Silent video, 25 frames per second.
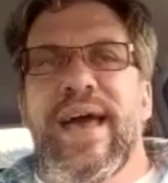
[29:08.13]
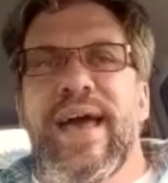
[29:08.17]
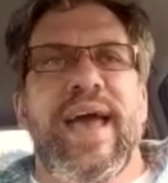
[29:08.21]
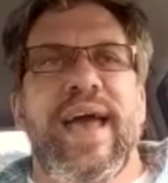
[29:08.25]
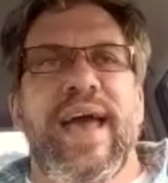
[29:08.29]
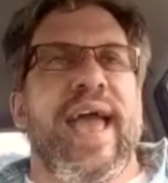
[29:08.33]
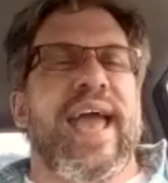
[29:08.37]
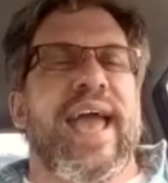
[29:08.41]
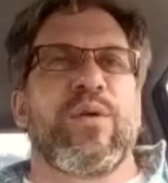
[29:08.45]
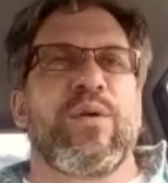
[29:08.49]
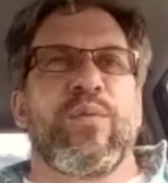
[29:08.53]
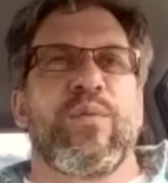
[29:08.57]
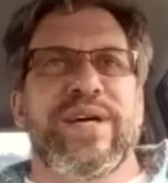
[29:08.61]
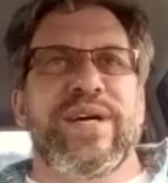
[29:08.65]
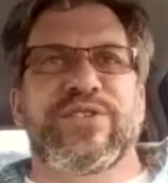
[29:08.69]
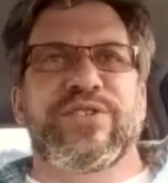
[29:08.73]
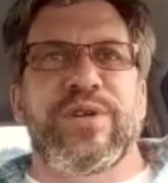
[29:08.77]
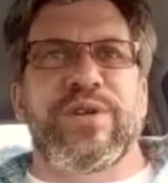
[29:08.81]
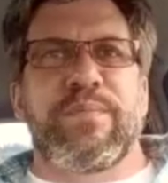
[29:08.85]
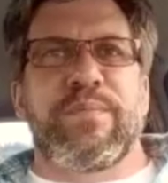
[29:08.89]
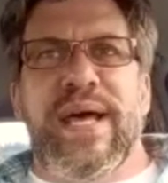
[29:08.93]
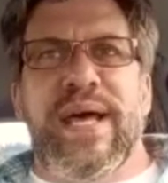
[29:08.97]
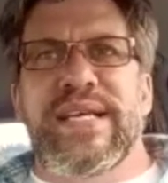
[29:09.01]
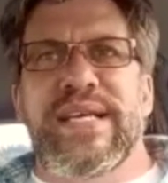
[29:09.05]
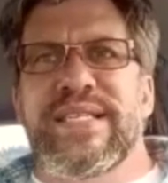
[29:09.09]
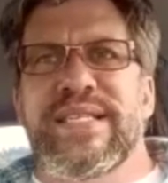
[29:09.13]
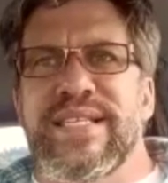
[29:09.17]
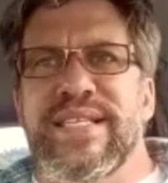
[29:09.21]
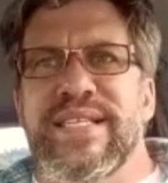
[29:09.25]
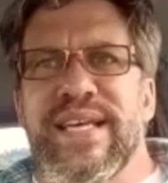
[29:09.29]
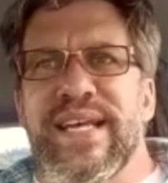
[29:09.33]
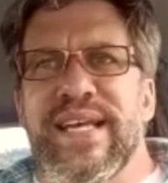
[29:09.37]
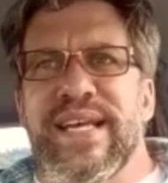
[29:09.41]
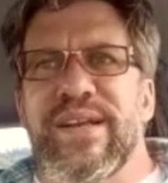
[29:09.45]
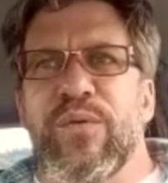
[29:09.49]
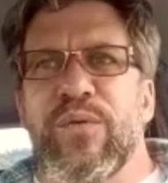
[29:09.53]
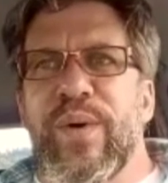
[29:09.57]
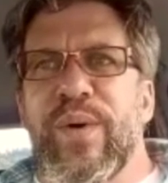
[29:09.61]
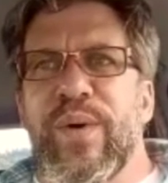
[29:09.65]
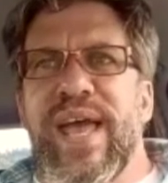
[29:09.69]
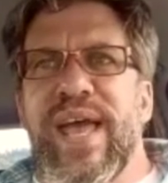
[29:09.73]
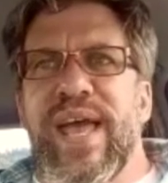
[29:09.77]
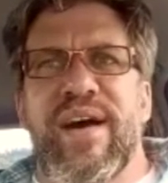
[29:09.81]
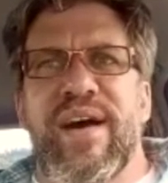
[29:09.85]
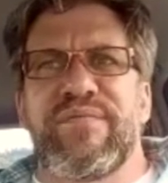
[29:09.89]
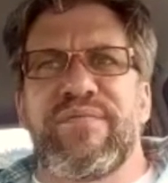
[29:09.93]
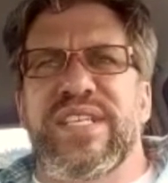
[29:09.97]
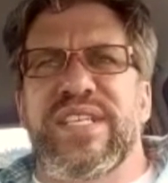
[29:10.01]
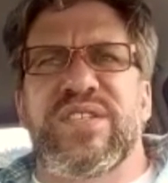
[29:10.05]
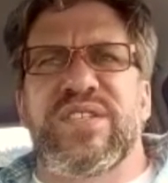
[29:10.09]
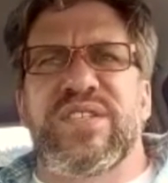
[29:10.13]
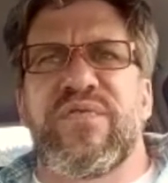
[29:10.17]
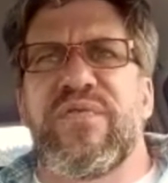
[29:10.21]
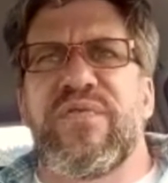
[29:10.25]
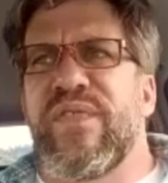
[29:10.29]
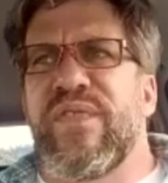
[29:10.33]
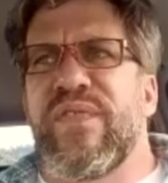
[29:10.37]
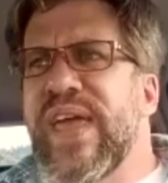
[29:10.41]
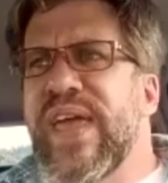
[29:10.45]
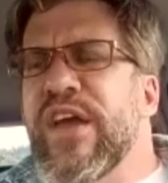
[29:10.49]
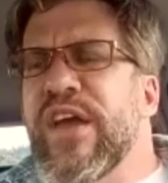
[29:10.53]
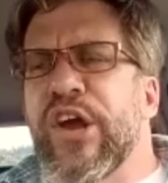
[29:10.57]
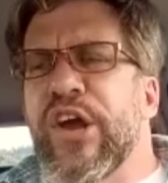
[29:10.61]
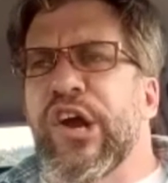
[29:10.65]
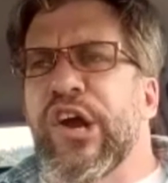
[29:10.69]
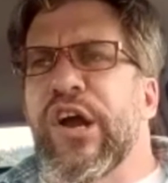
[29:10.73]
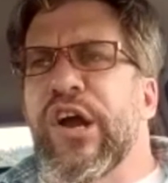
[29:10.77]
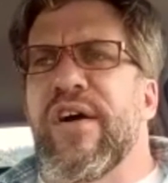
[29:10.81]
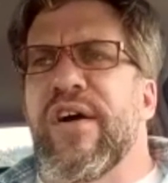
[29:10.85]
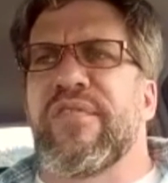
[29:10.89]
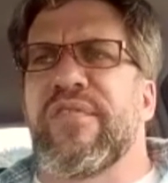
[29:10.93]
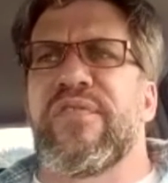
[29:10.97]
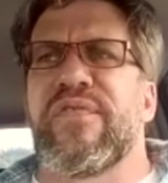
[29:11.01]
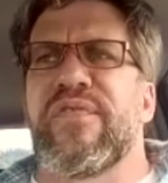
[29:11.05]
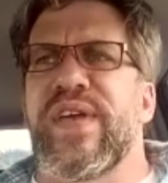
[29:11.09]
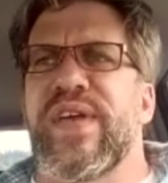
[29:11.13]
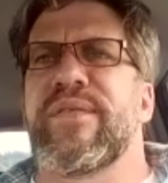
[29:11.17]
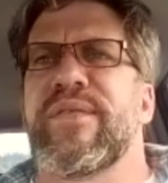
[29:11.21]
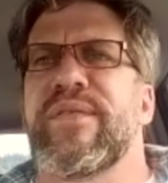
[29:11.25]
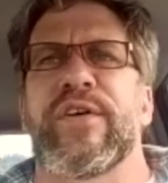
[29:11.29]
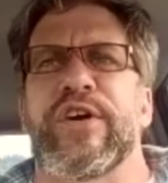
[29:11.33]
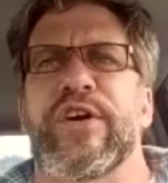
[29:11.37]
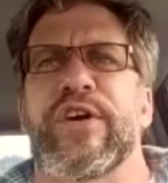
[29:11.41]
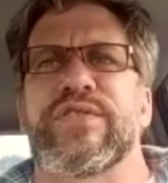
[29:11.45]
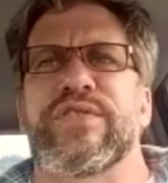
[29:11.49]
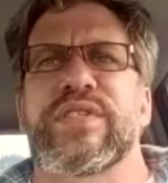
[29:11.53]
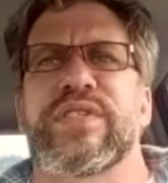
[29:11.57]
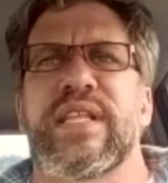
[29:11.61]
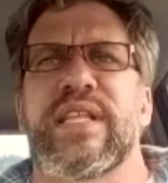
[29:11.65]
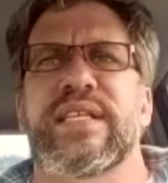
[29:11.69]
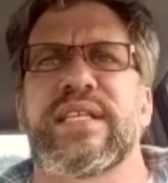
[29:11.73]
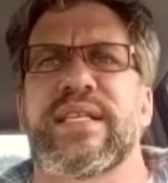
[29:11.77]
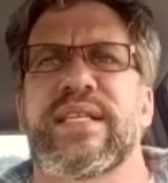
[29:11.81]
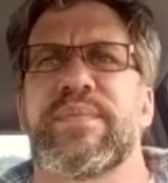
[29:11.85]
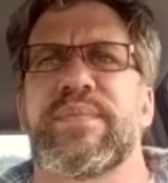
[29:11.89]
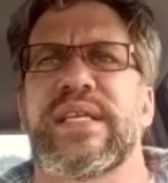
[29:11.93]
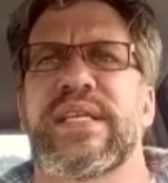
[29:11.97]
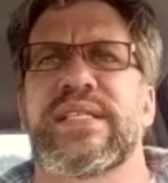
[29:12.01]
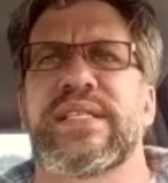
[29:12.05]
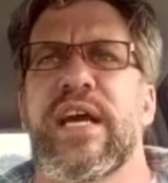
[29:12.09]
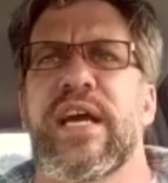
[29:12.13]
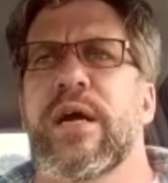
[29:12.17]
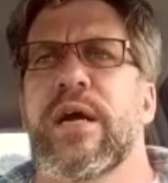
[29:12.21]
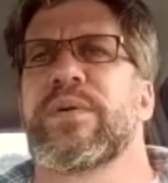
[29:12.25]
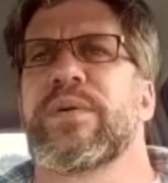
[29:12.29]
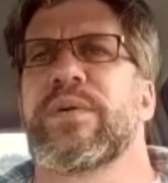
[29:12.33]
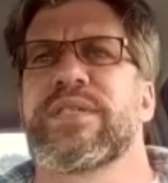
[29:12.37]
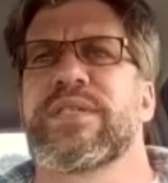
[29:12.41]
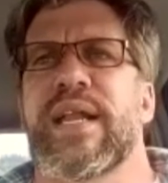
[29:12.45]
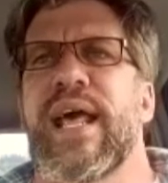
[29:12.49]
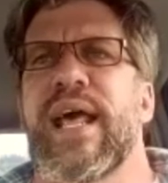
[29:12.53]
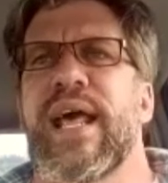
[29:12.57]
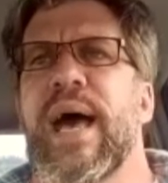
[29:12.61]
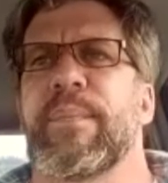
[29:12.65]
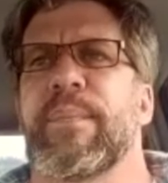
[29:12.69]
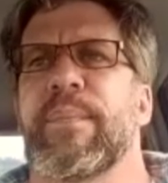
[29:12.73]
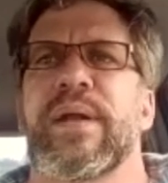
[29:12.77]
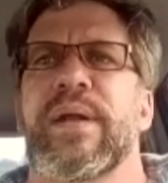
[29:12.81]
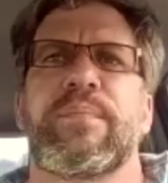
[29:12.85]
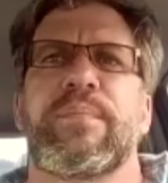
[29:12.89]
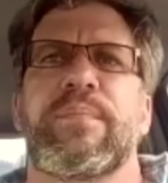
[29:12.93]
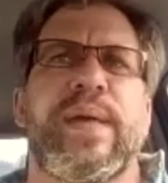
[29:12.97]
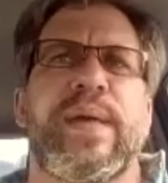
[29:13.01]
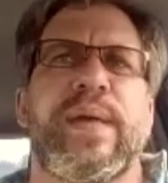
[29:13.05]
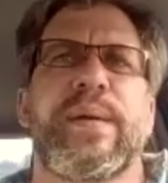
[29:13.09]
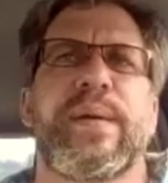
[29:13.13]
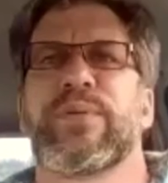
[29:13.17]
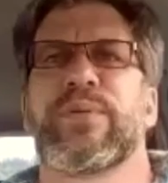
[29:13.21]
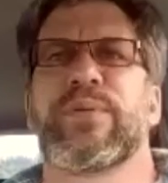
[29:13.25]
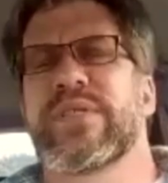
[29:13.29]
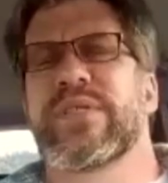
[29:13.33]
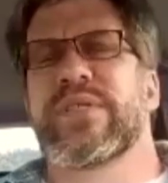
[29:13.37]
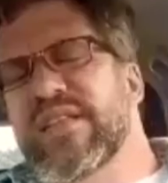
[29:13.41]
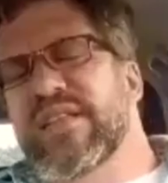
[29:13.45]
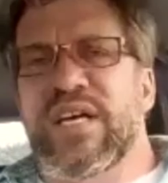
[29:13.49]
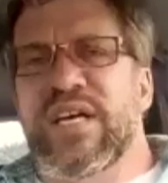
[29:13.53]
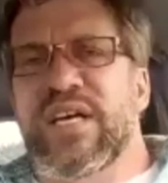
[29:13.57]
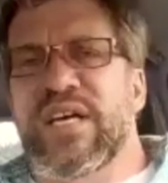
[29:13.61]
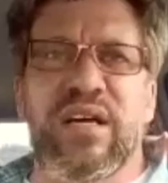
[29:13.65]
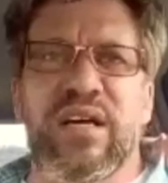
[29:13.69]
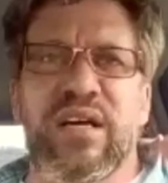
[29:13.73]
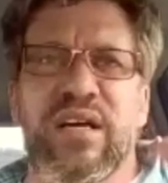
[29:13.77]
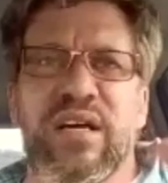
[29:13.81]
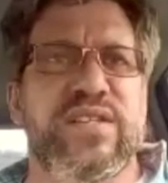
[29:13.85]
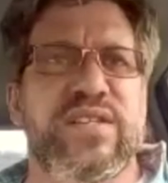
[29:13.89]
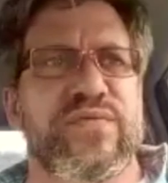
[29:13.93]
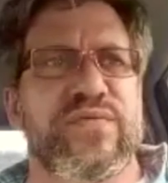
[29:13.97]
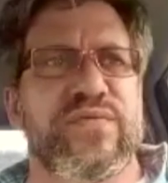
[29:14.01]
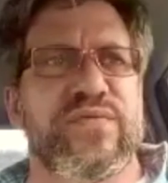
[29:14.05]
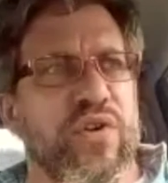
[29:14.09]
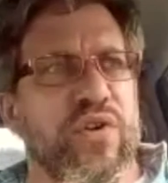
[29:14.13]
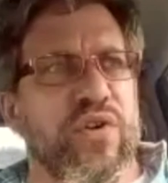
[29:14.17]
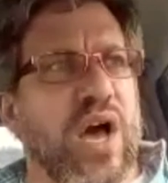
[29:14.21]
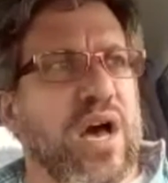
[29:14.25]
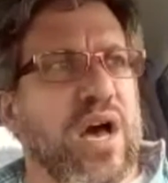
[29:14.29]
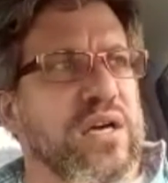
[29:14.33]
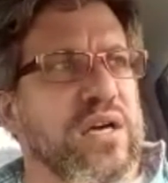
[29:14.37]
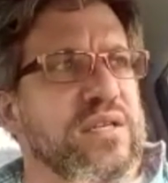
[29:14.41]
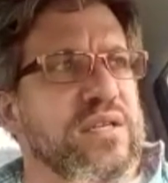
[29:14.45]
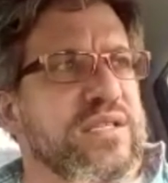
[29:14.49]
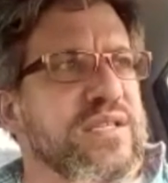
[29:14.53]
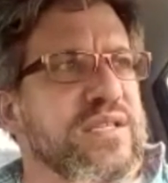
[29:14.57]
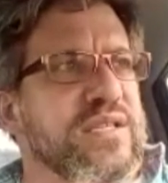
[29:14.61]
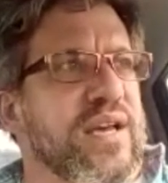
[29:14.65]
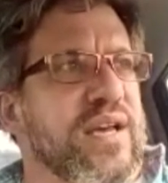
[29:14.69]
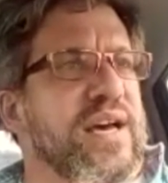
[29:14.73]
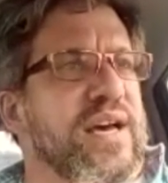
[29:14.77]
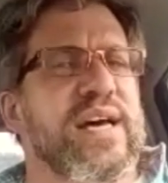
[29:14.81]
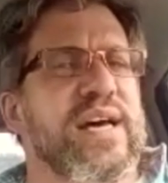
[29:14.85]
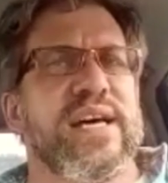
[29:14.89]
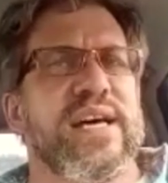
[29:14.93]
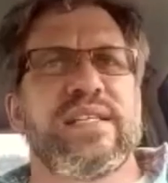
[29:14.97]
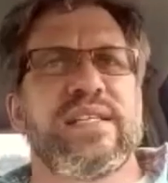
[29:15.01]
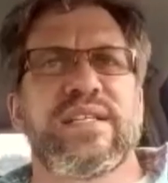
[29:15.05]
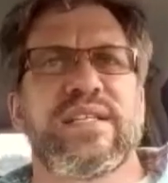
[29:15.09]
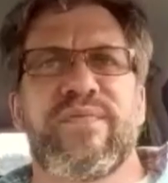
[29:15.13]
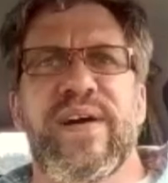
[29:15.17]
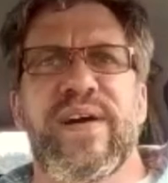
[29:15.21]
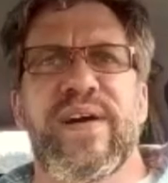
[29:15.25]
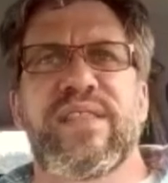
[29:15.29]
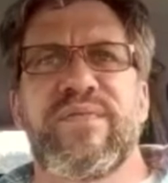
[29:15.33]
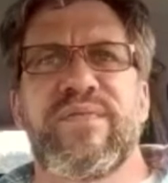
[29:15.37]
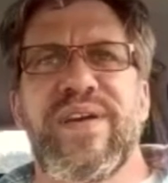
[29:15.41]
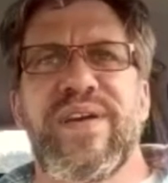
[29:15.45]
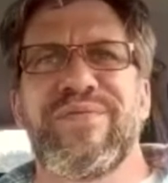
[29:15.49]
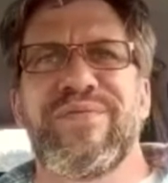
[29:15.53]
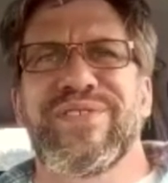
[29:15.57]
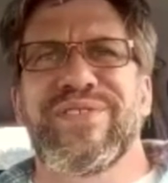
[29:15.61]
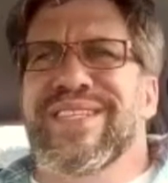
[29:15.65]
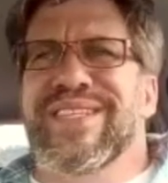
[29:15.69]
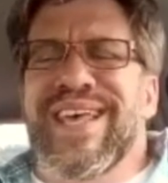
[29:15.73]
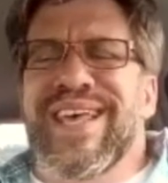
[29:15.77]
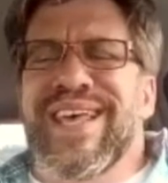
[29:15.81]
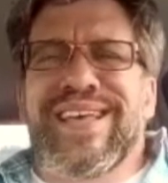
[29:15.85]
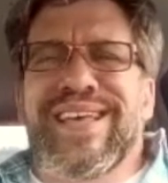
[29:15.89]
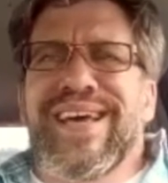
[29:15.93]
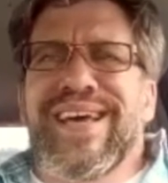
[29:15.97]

Exactly. In Western medicine, we have this fear of fevers, like something terrible is going to happen. And people take tons of drugs to fight the fever. It's like,